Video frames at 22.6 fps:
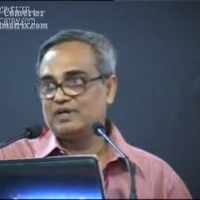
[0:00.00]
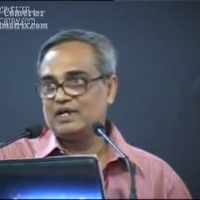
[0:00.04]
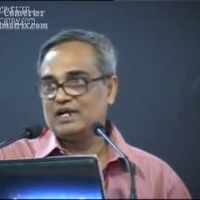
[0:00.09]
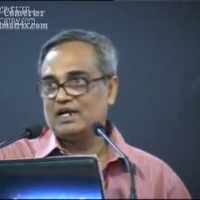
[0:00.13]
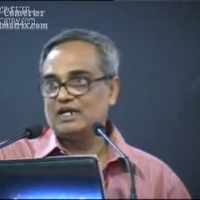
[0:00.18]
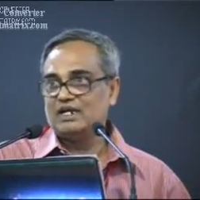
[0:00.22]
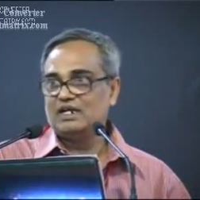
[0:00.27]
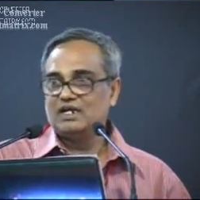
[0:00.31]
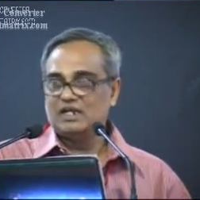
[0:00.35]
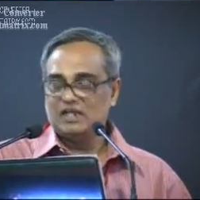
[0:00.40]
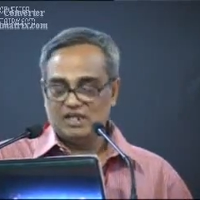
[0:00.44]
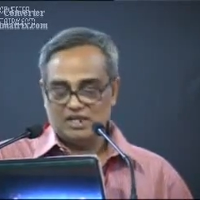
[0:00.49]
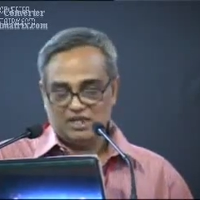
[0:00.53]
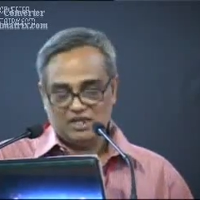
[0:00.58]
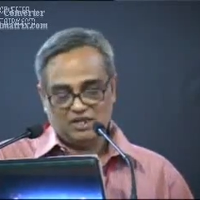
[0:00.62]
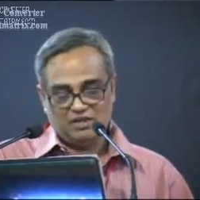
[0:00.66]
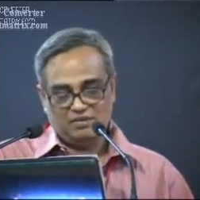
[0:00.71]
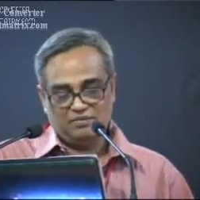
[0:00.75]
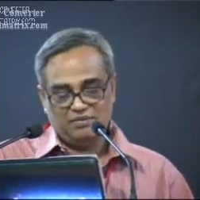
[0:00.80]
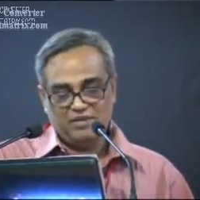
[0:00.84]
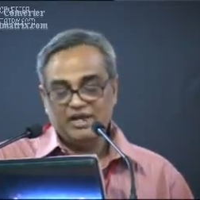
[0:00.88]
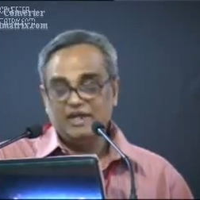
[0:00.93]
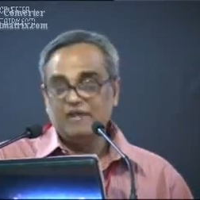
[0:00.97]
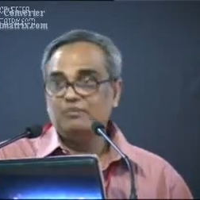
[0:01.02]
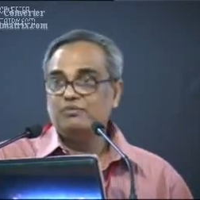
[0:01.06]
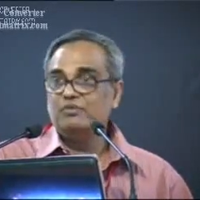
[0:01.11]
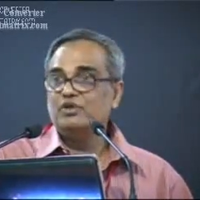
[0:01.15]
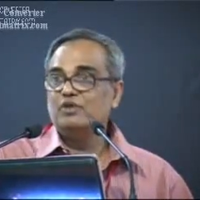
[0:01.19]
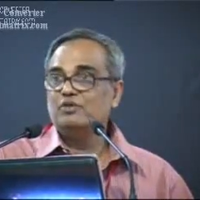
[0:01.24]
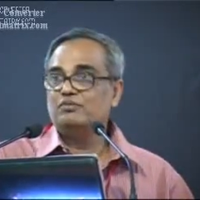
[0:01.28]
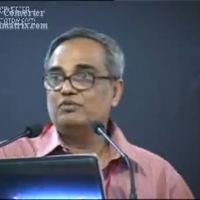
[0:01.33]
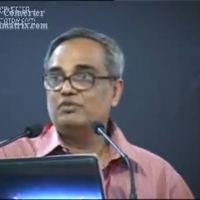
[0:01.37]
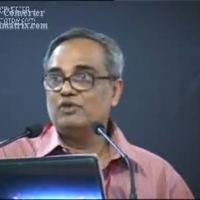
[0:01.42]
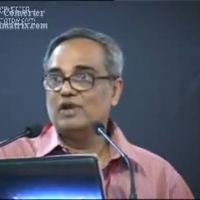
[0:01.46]
Thereafter,
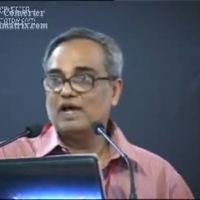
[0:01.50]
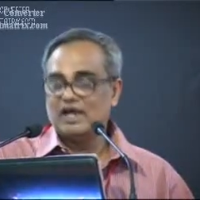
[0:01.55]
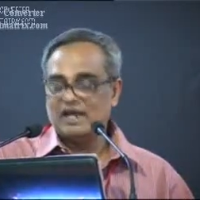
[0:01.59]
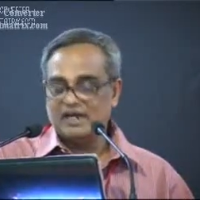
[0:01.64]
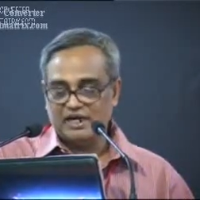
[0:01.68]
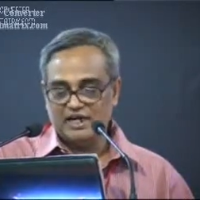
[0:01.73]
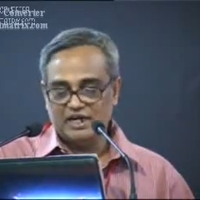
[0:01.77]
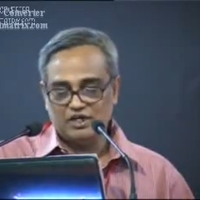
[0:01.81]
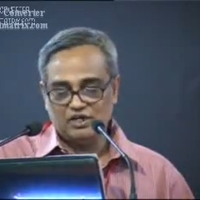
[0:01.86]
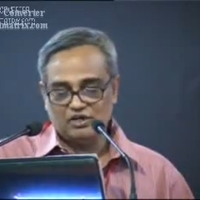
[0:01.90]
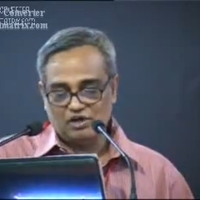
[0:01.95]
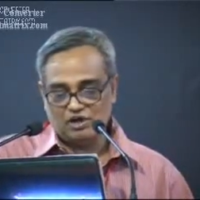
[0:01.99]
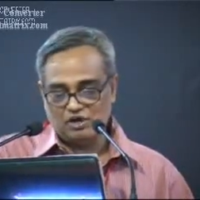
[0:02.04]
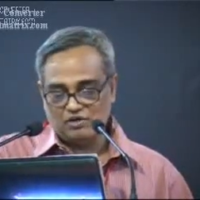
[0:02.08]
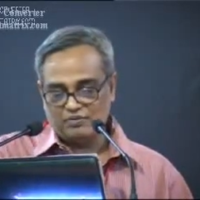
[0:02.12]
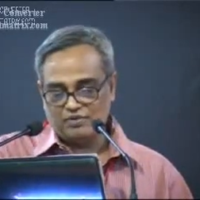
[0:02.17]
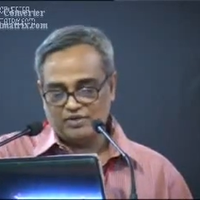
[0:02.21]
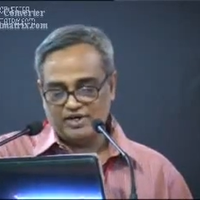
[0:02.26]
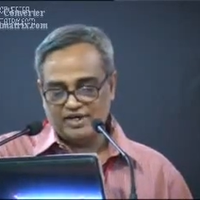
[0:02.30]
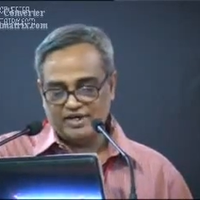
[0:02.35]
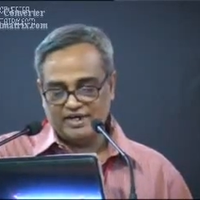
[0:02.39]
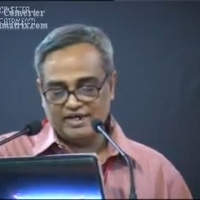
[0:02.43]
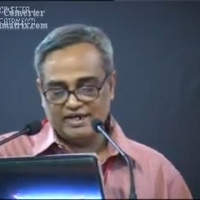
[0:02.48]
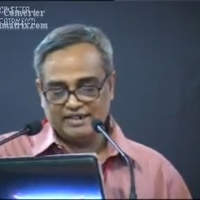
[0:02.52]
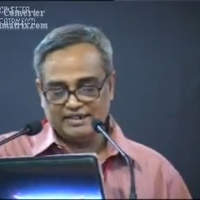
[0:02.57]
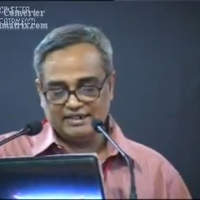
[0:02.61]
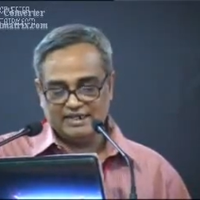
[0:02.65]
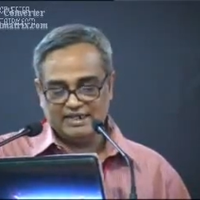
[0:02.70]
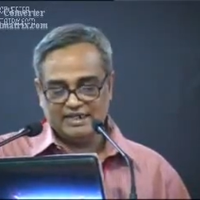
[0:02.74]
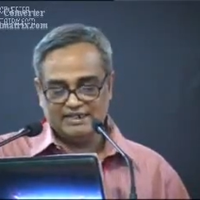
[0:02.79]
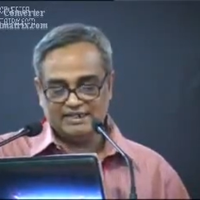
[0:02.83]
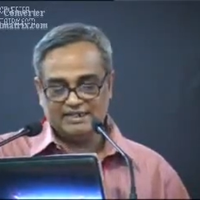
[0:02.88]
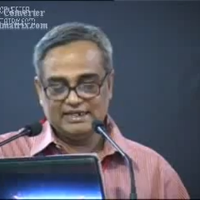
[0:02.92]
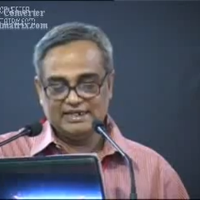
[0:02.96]
many people are
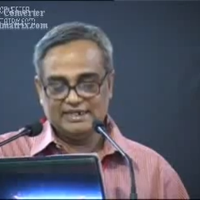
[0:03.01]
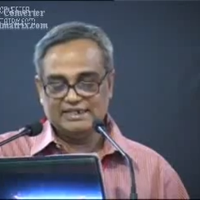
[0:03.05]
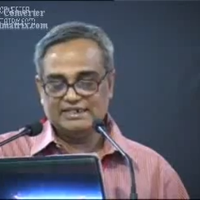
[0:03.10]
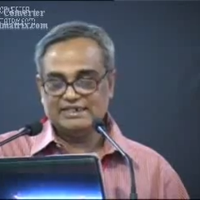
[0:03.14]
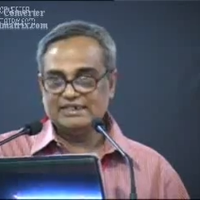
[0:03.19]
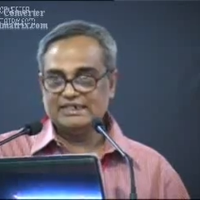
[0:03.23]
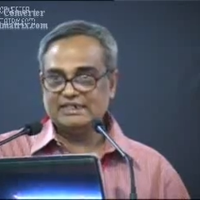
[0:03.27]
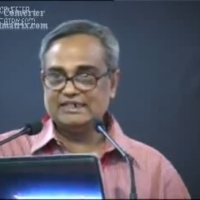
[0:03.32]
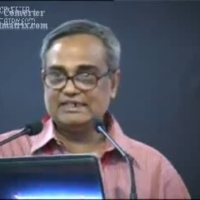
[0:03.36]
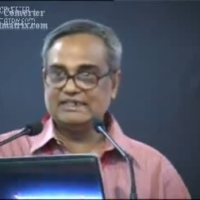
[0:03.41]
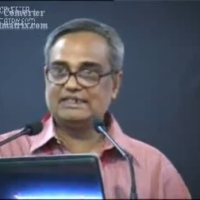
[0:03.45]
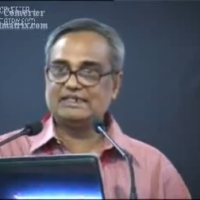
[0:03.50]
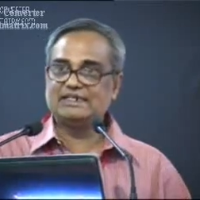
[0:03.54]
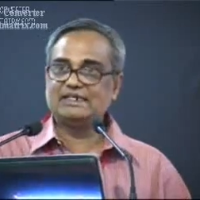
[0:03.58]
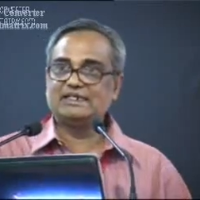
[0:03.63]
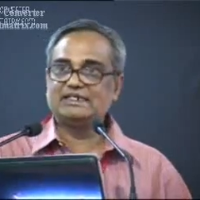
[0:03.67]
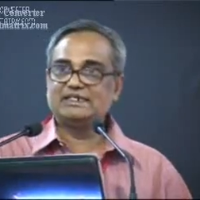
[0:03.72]
incorporating this.